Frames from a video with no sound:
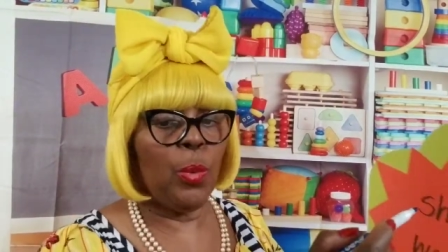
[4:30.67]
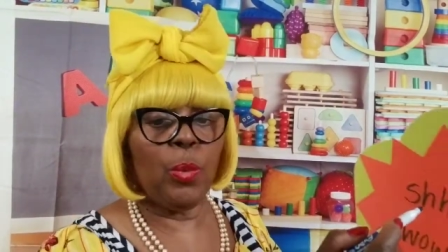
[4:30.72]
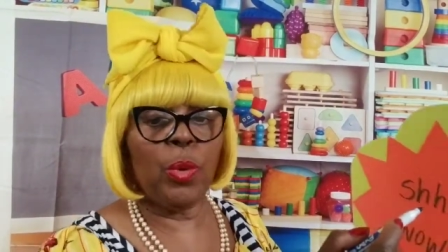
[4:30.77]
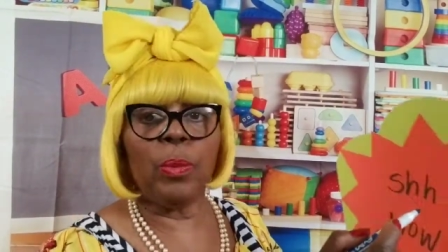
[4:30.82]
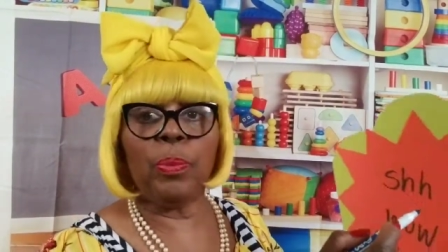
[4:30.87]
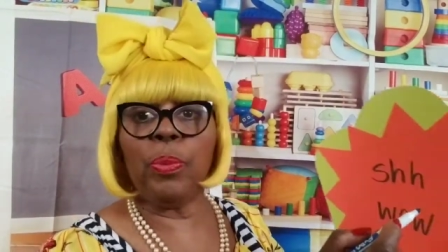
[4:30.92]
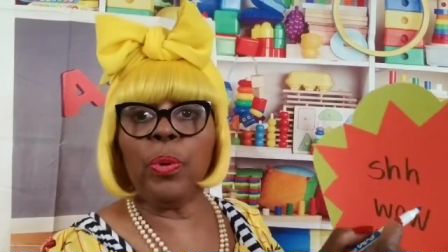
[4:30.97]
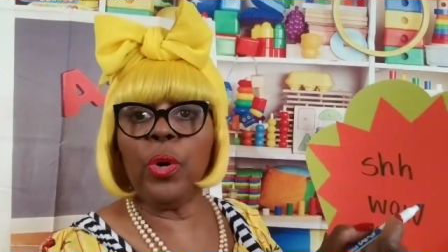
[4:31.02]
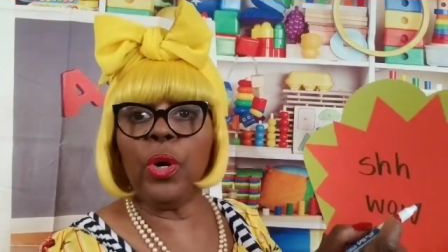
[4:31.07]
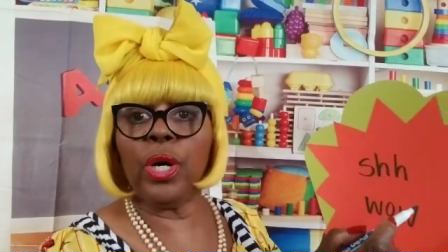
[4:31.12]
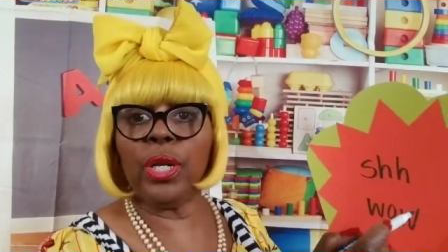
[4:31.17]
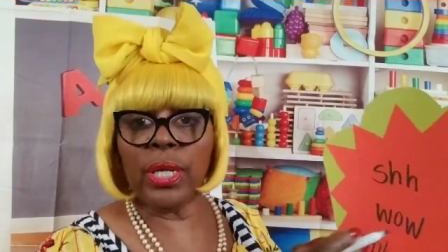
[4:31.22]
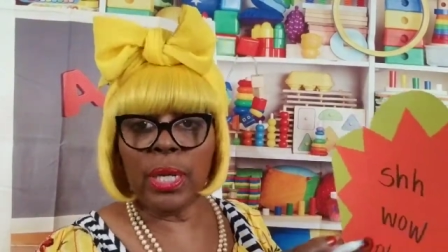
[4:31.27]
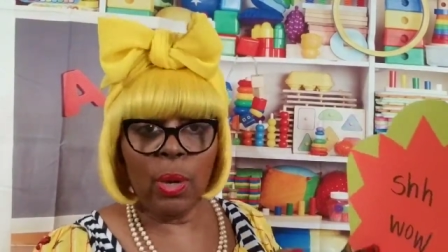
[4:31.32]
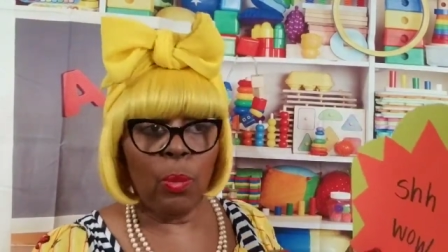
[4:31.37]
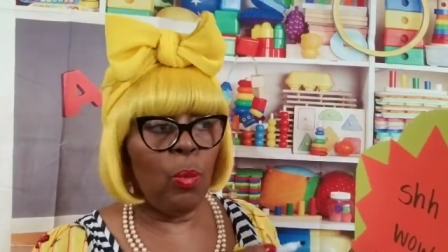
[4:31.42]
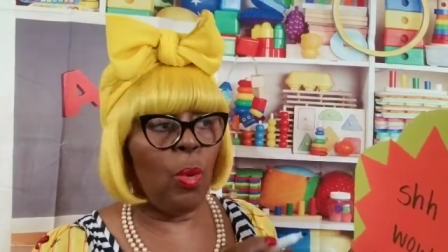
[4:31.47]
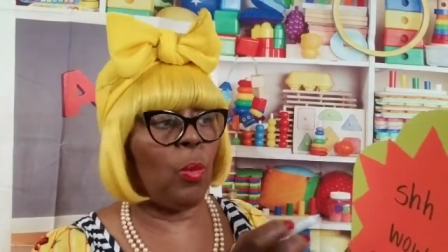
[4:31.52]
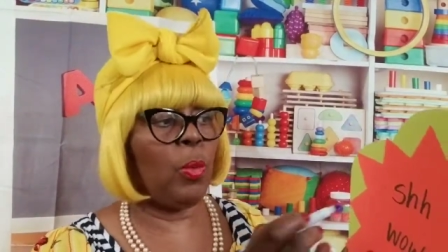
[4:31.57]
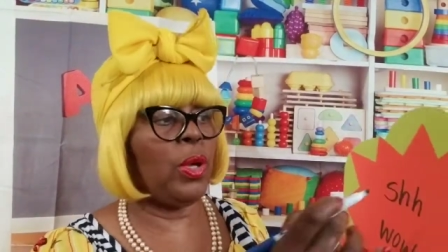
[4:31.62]
we
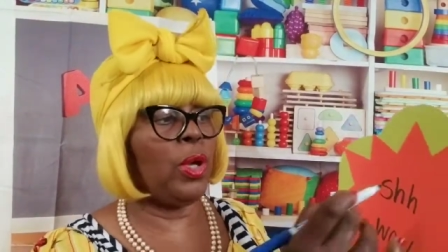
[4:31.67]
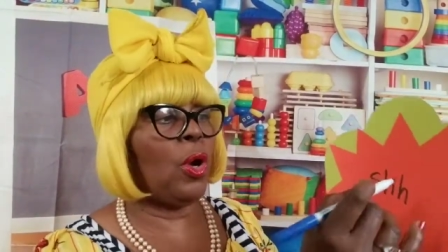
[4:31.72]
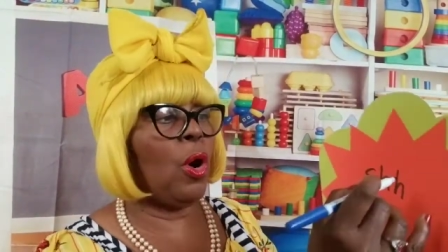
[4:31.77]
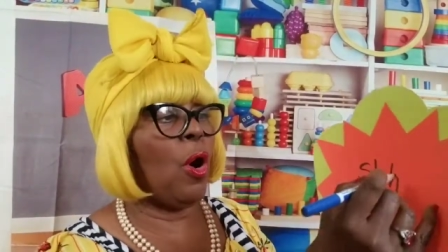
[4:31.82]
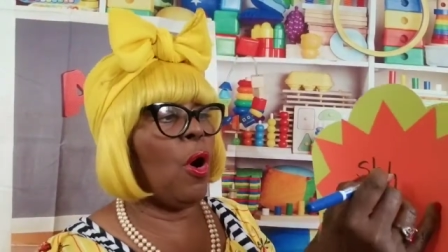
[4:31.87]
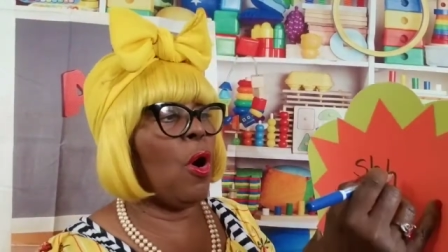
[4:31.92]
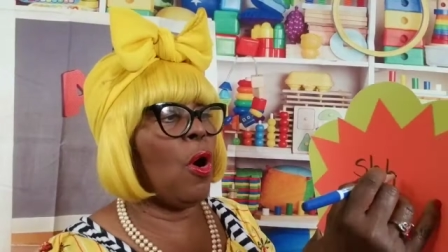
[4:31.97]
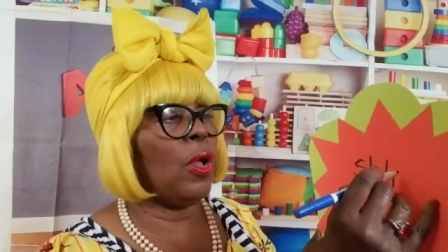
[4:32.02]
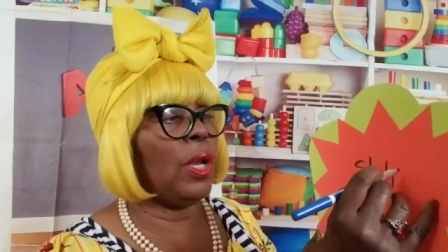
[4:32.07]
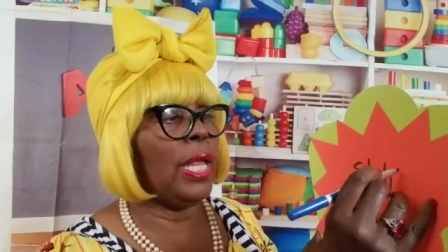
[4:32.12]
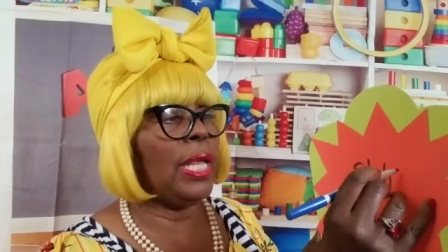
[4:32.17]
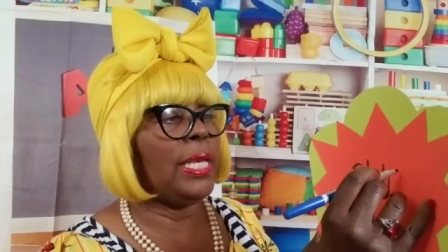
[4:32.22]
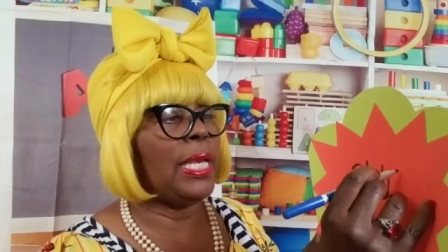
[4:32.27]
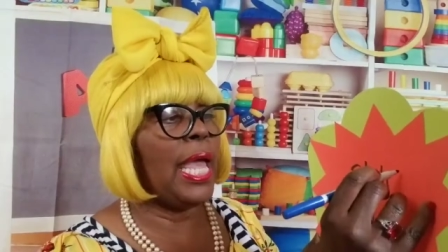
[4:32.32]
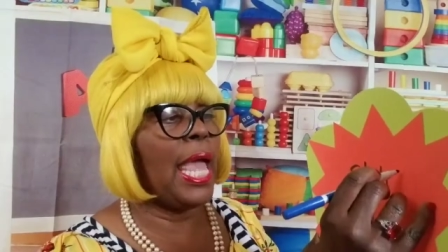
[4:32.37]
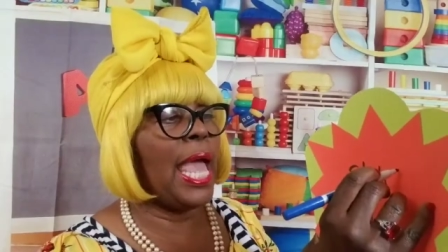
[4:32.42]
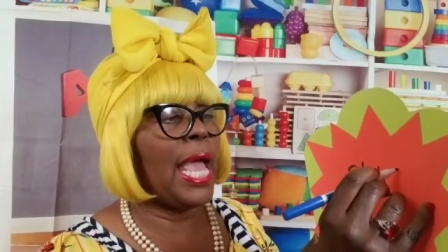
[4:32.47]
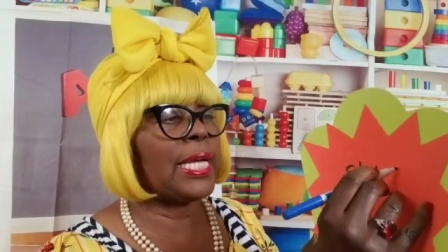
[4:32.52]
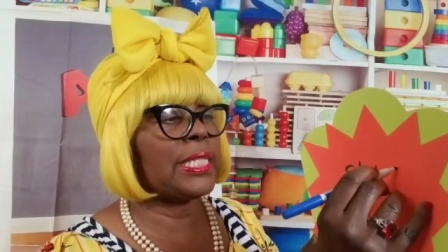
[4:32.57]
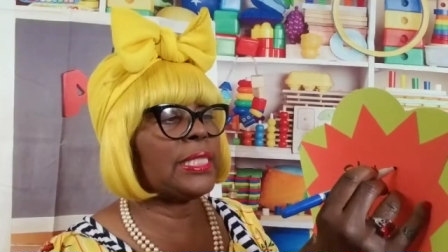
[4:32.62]
put what we call an
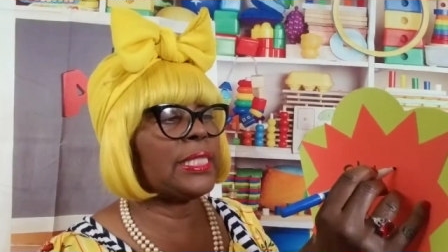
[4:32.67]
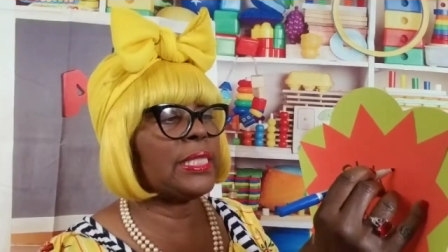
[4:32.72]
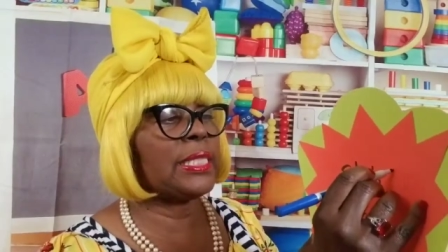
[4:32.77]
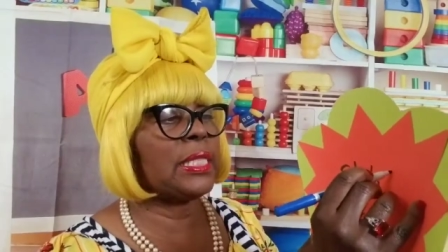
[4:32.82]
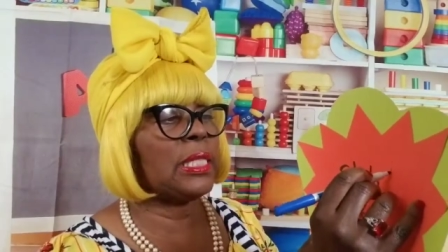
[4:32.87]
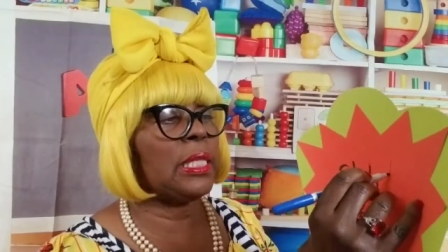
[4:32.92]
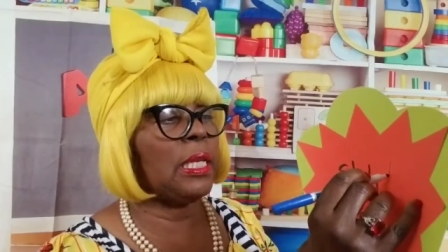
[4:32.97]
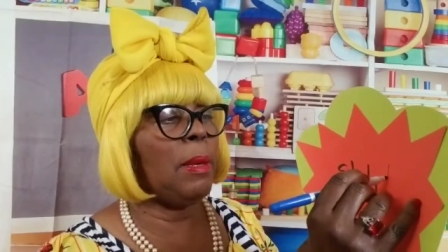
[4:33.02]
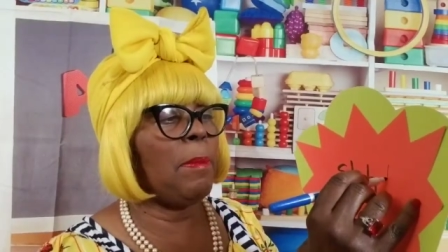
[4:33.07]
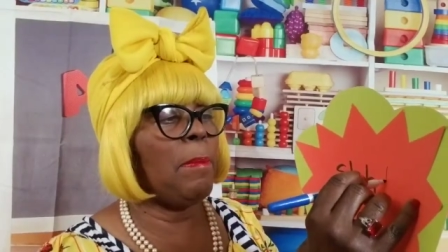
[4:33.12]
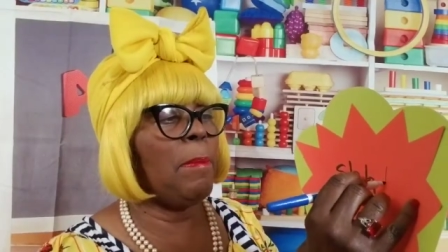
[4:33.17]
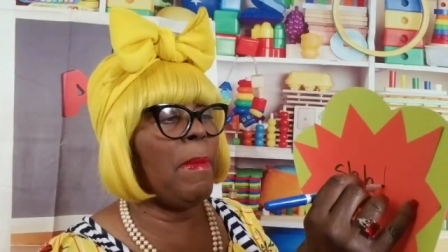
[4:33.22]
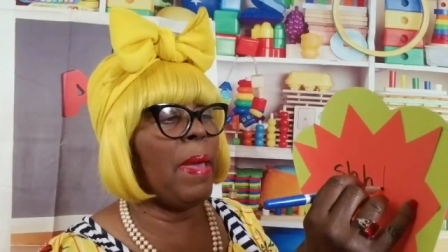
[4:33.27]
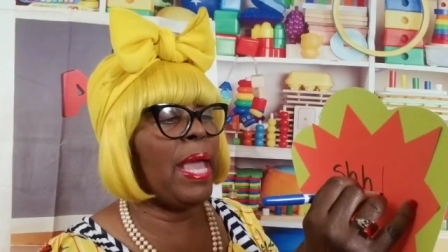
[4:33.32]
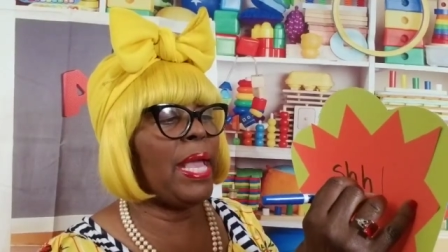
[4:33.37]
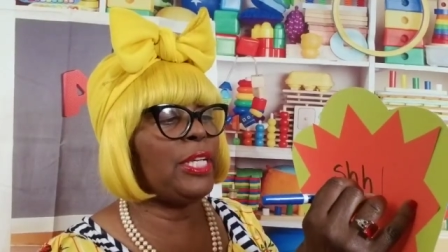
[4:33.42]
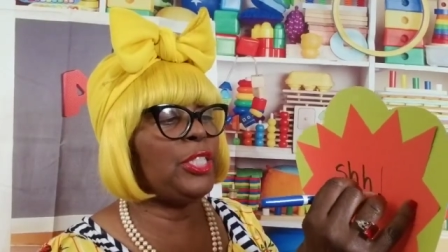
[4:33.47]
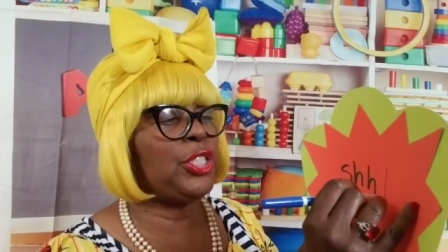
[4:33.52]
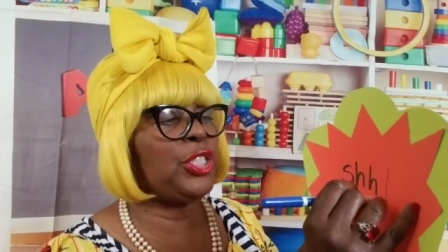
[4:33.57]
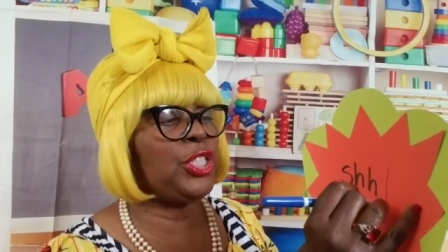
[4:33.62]

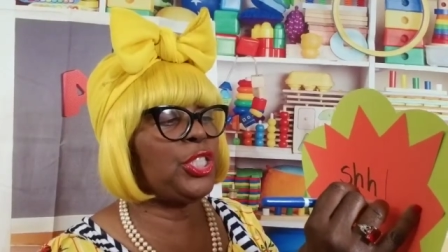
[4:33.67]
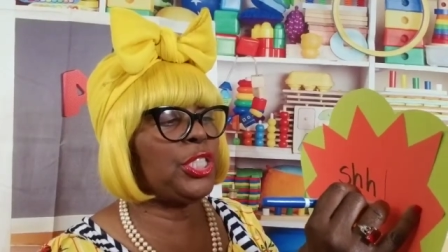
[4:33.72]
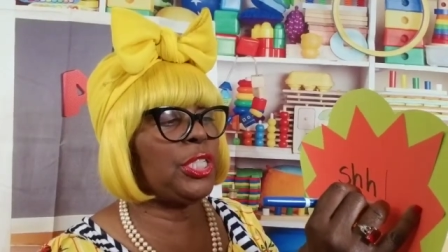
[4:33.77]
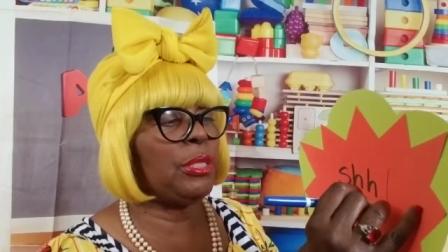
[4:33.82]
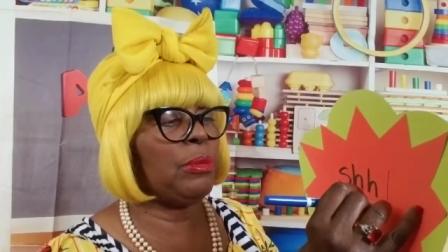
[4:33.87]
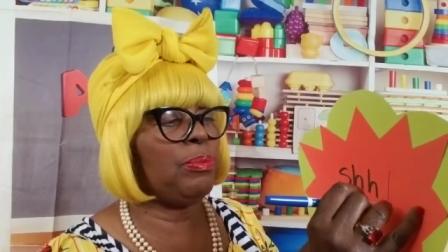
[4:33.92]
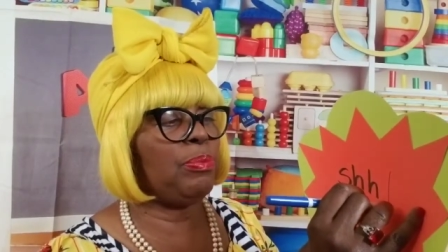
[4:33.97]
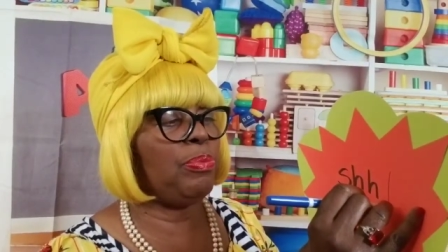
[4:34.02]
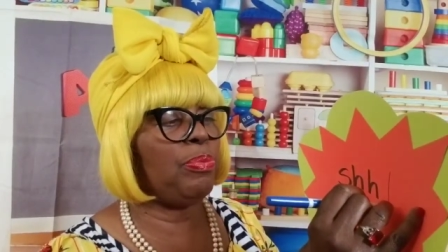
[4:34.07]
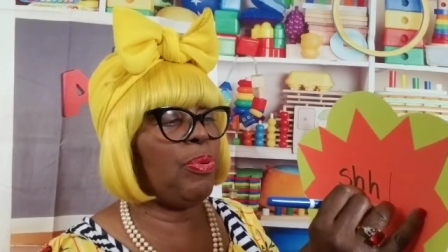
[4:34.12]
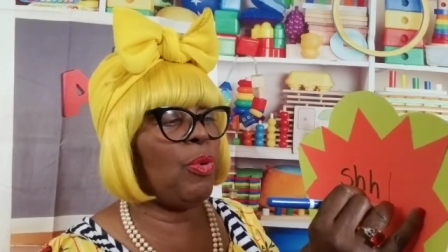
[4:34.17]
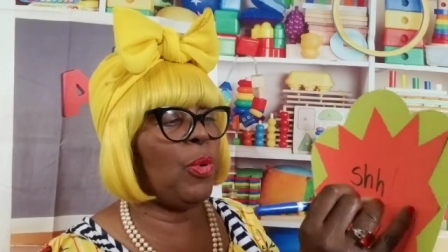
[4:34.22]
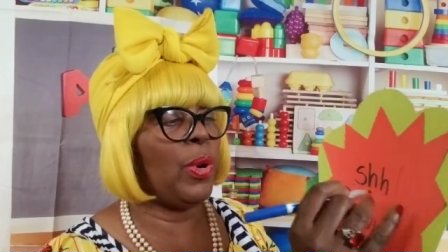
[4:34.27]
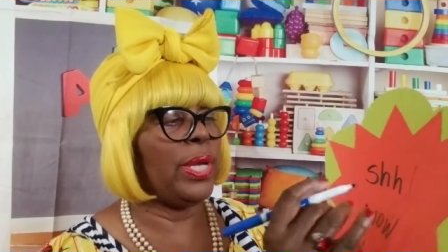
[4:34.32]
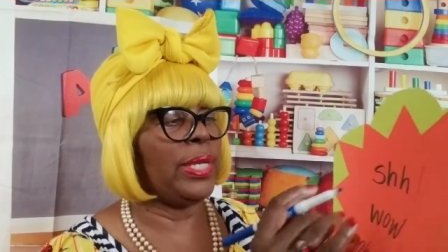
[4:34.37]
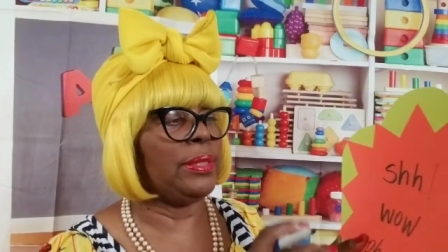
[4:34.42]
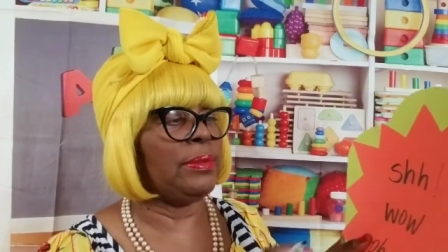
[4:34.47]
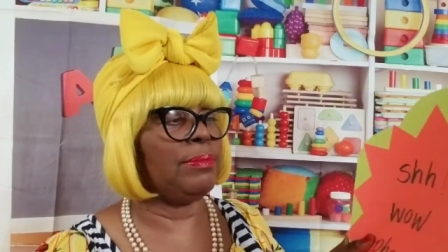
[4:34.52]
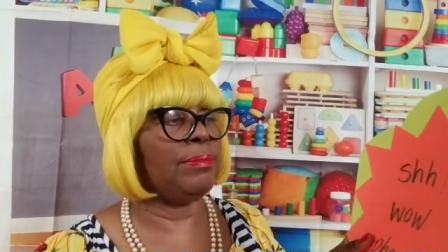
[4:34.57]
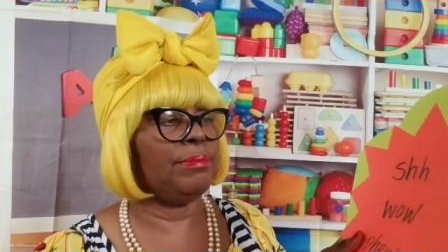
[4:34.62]
exclamation
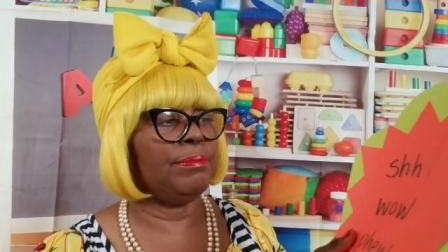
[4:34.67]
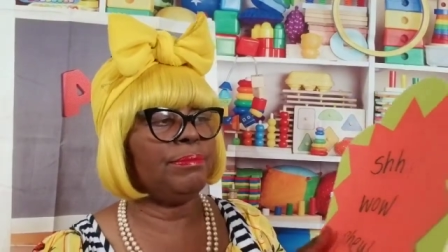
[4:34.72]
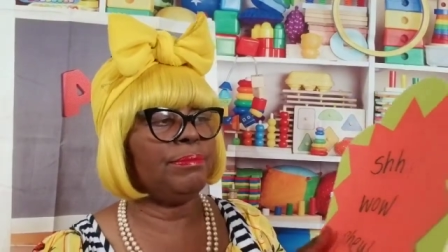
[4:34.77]
point.